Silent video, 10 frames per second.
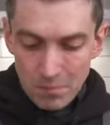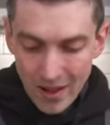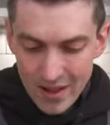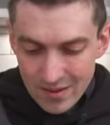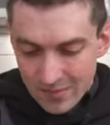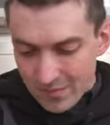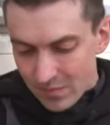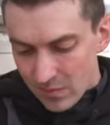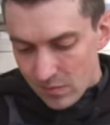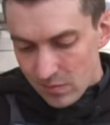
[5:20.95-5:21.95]
But
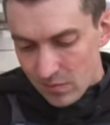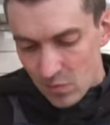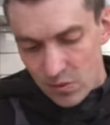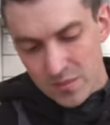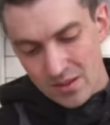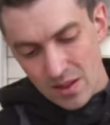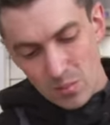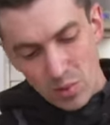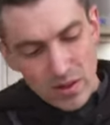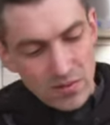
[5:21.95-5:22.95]
from the
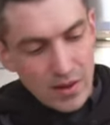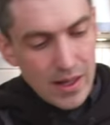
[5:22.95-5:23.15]
standpoint of